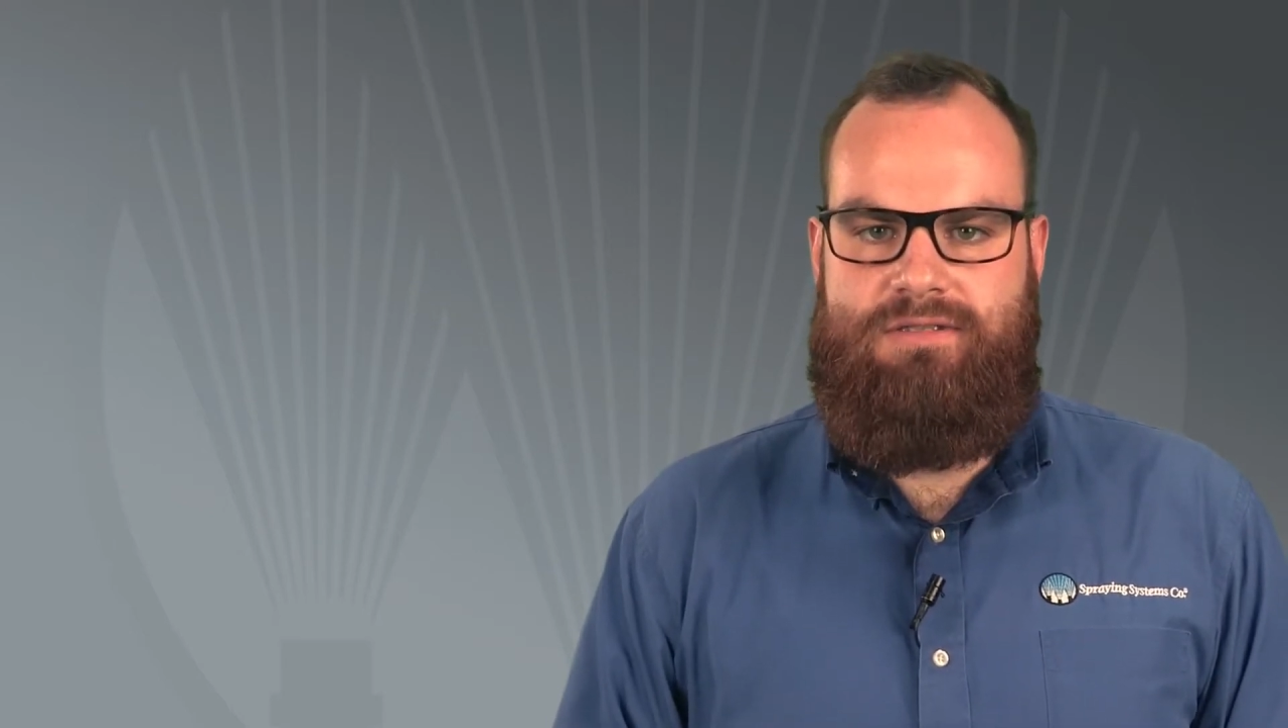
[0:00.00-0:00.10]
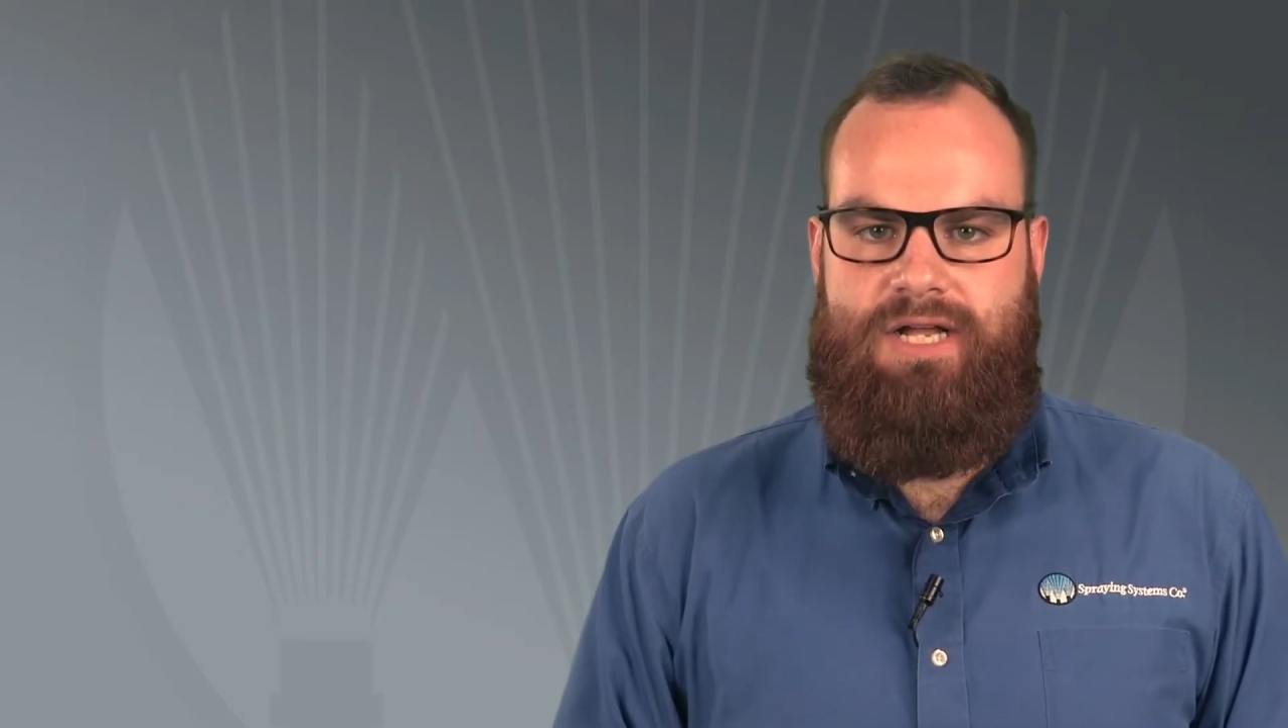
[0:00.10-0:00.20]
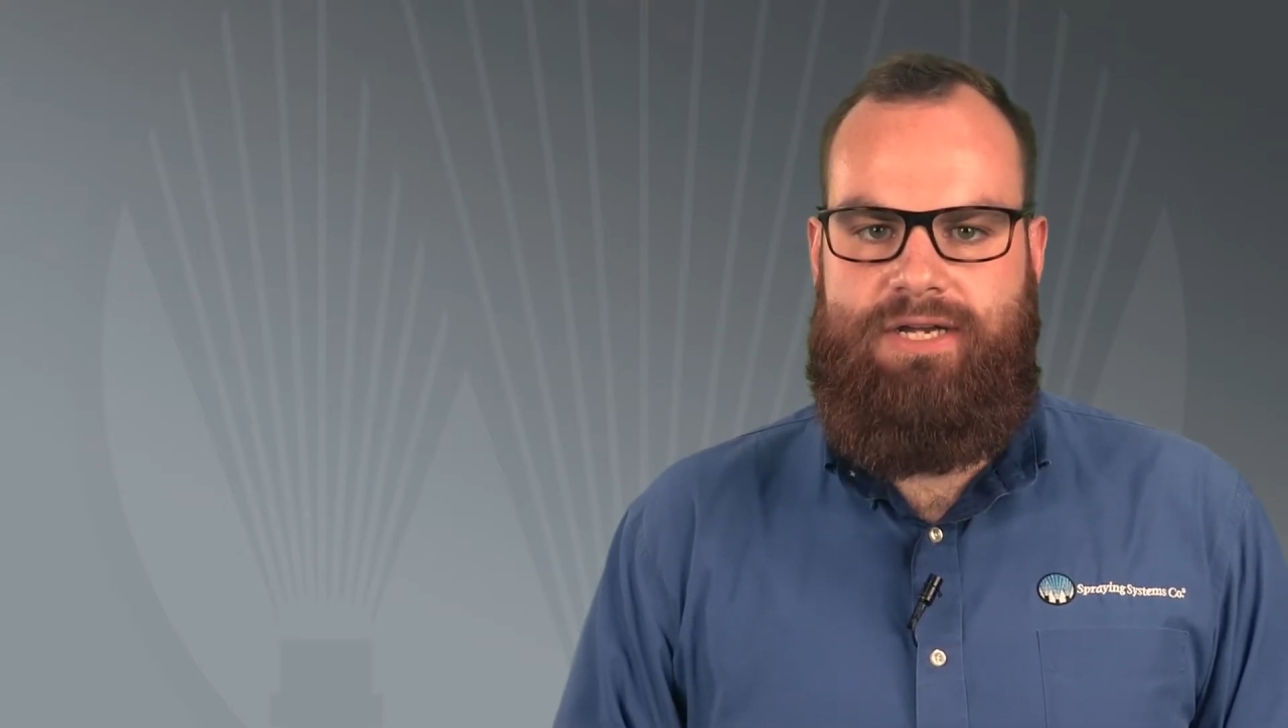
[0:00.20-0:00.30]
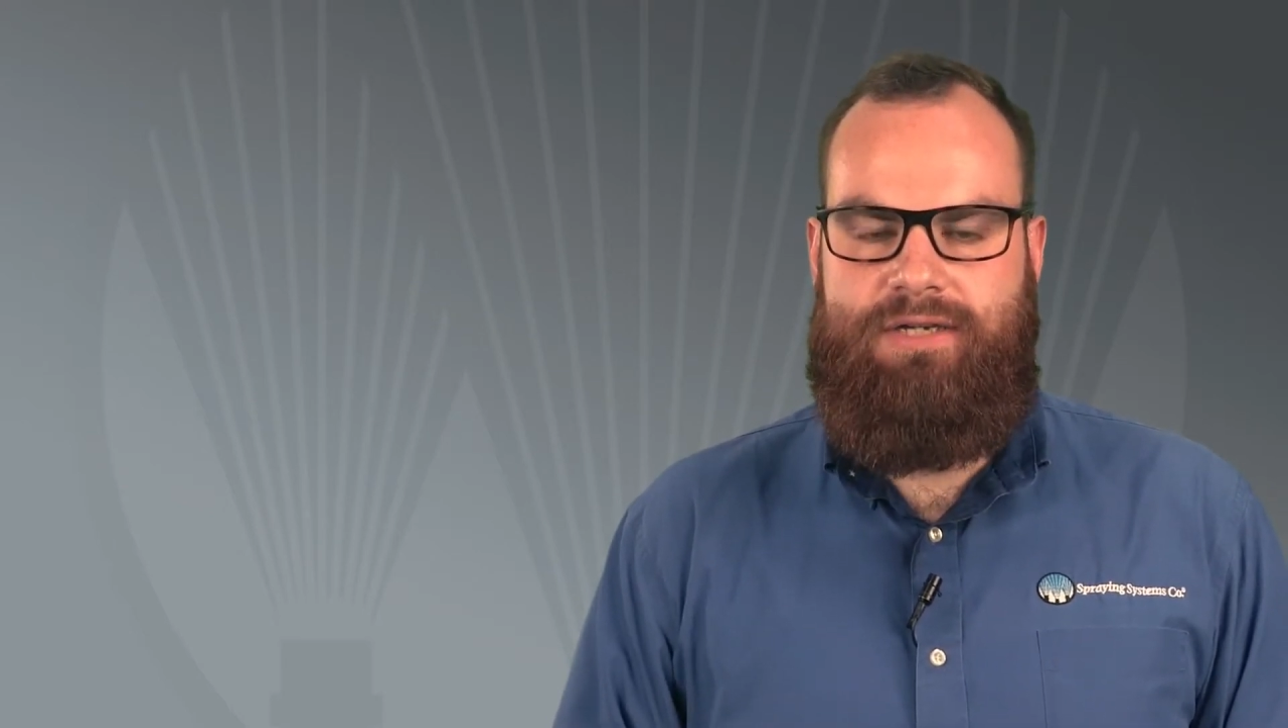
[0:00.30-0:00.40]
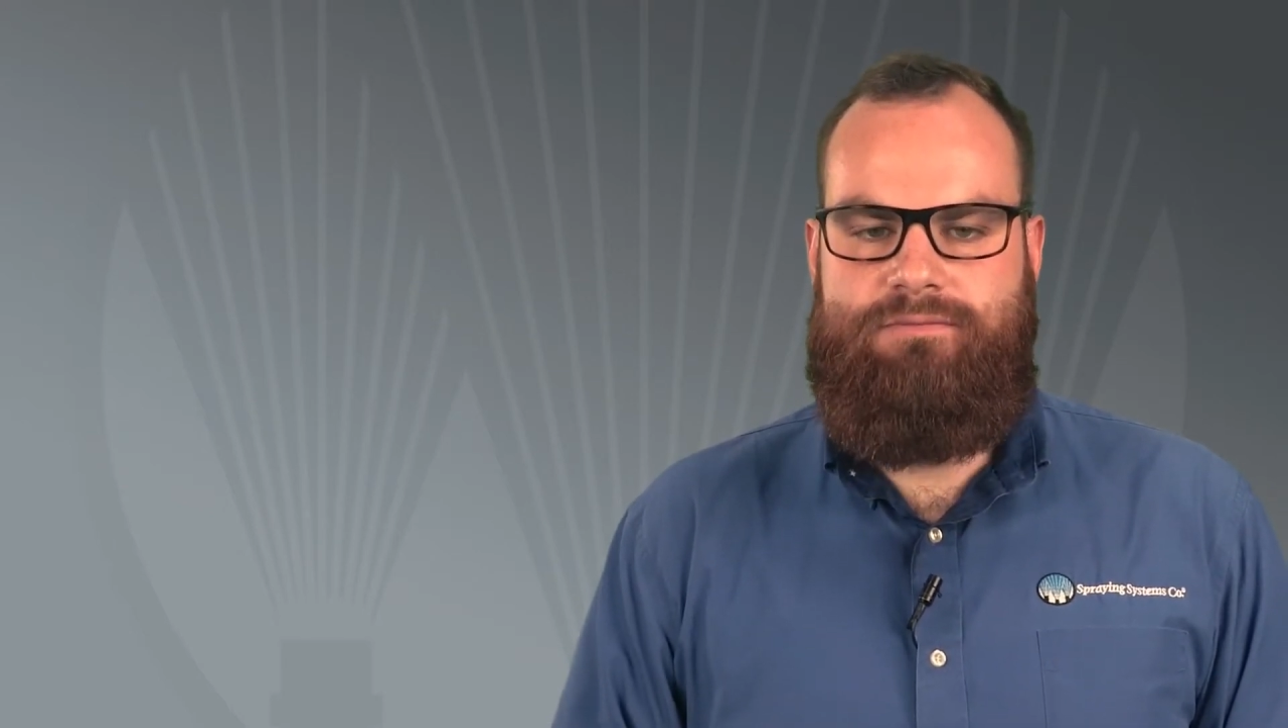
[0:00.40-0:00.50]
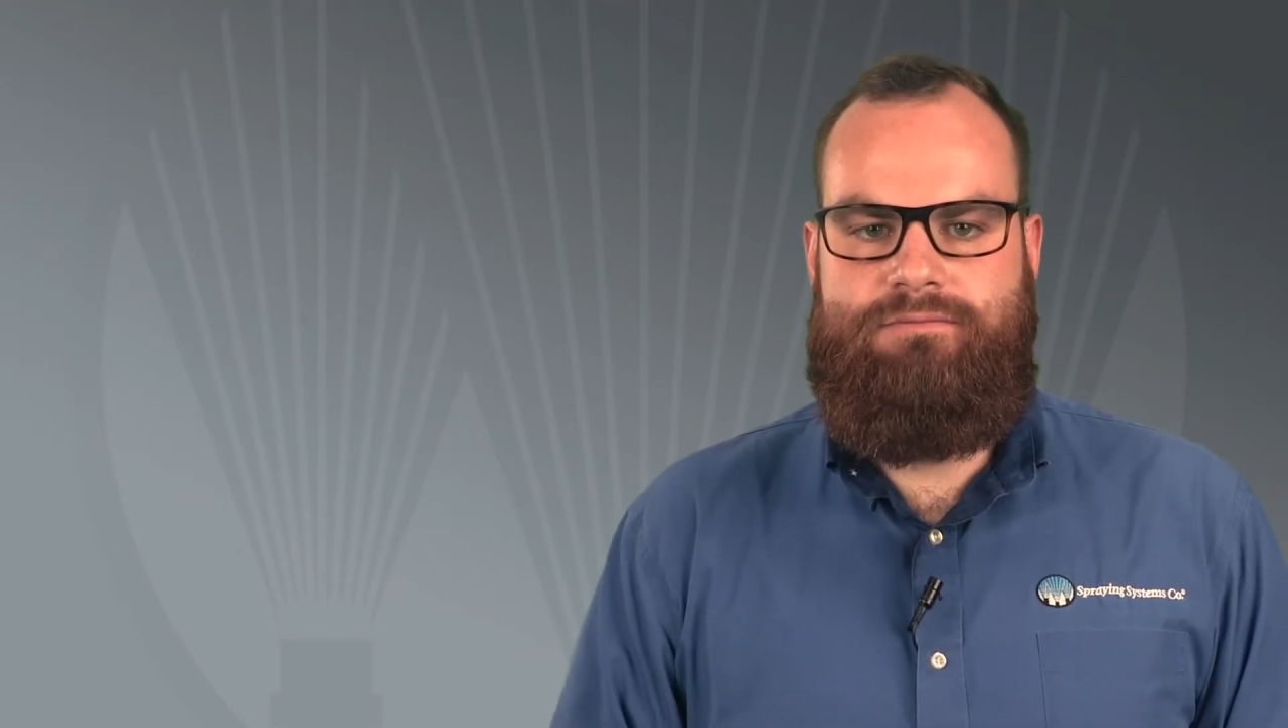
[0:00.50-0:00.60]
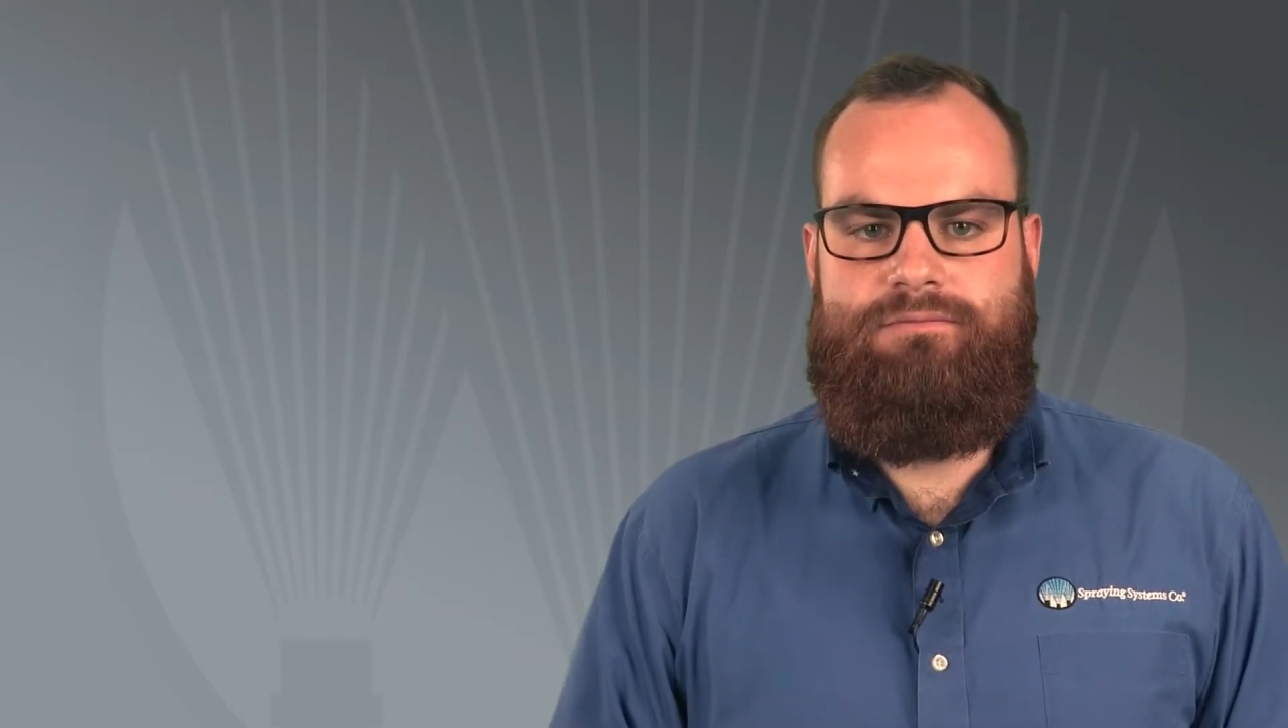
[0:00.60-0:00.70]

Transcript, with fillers: clogging.